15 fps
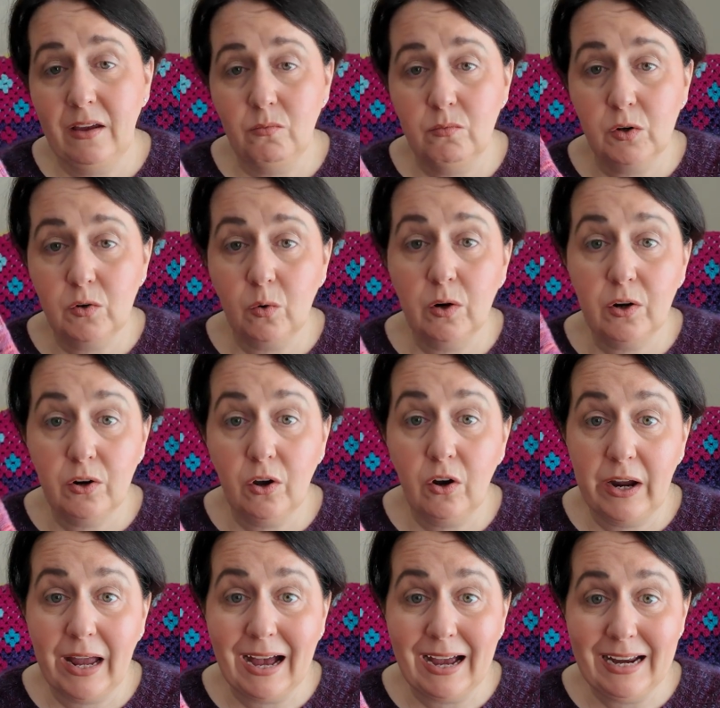recorded how
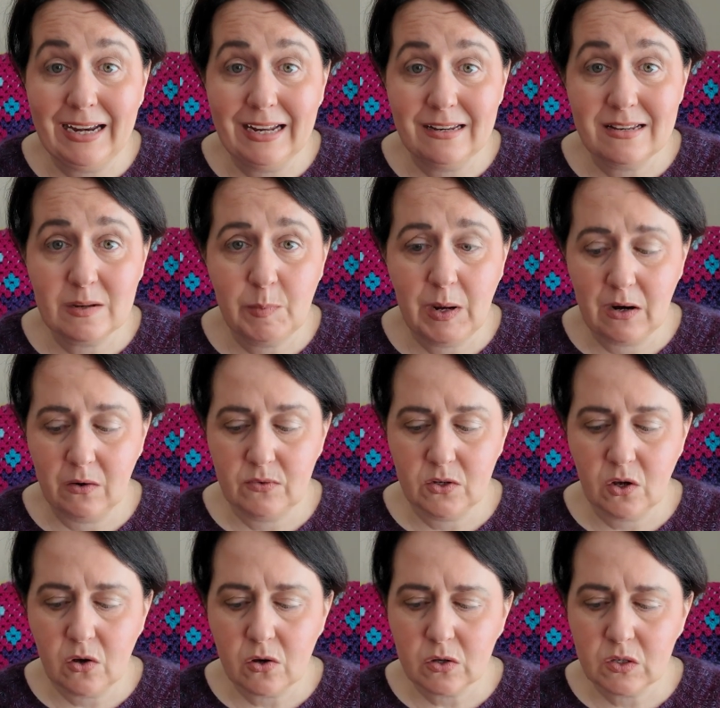I knit a pair of
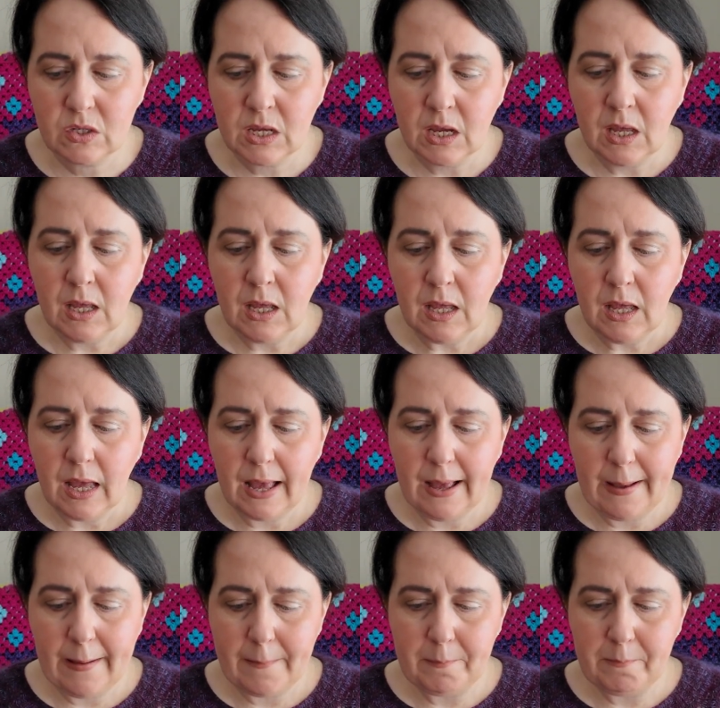socks,
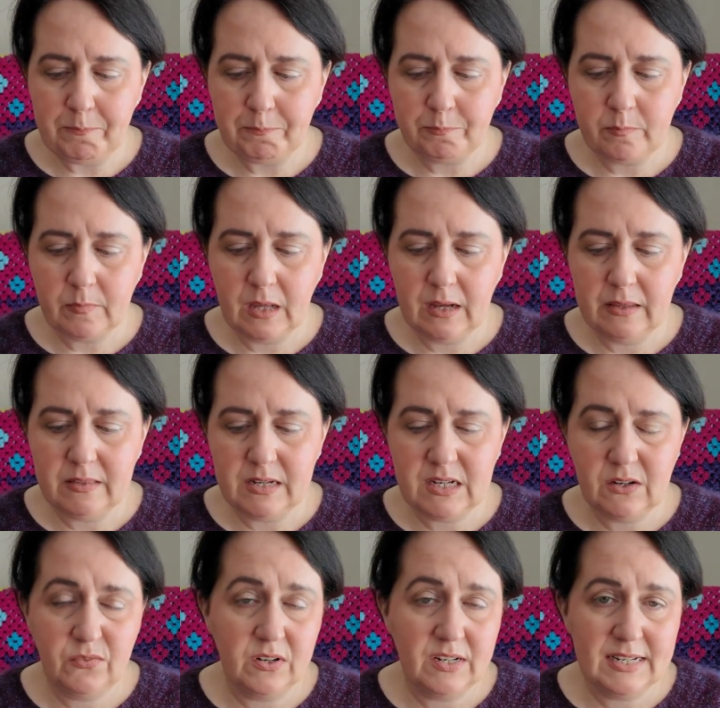and the
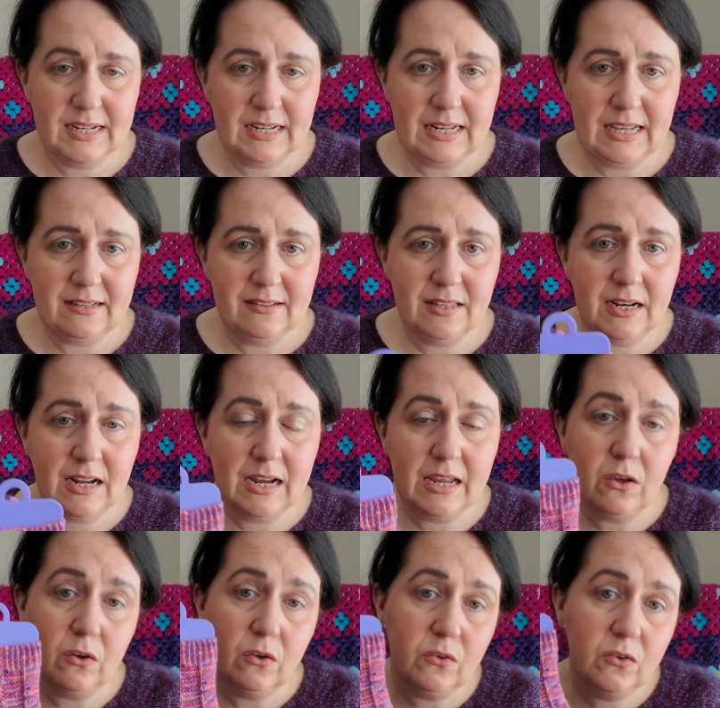different techniques that I
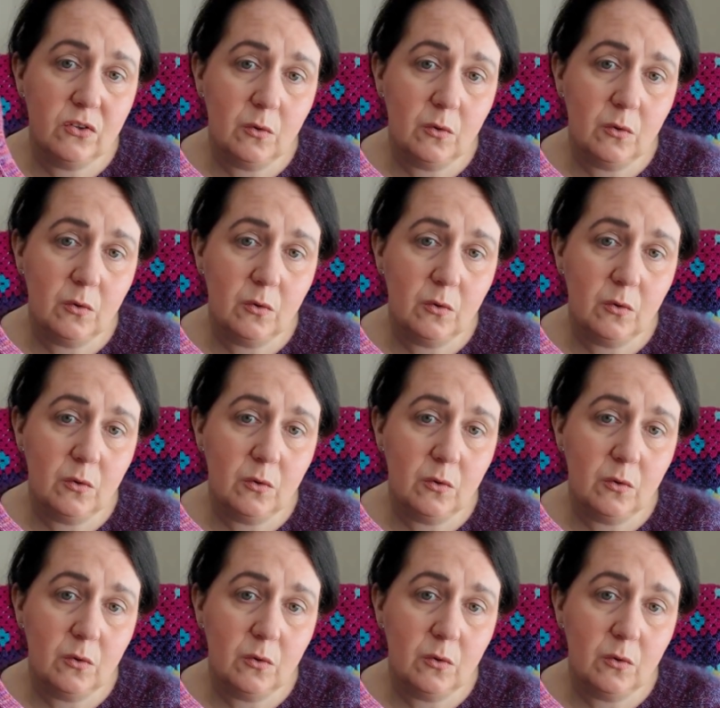use.